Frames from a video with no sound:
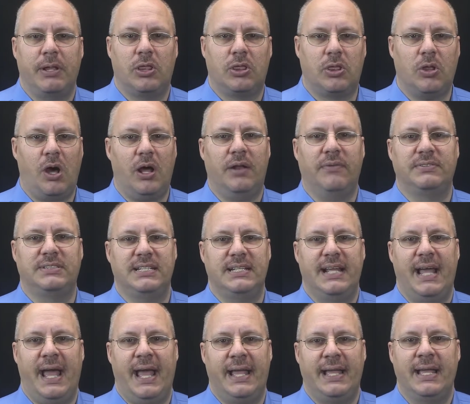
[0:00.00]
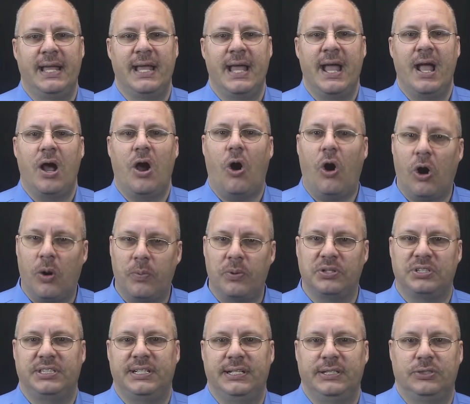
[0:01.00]
thought of today are
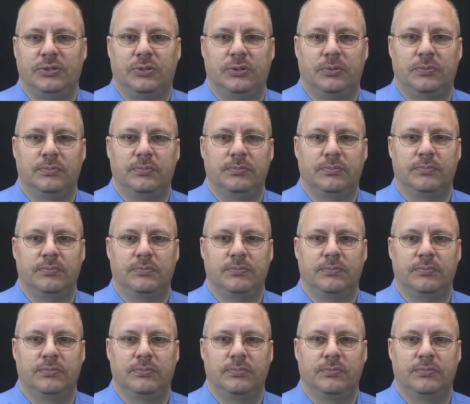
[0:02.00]
procedural.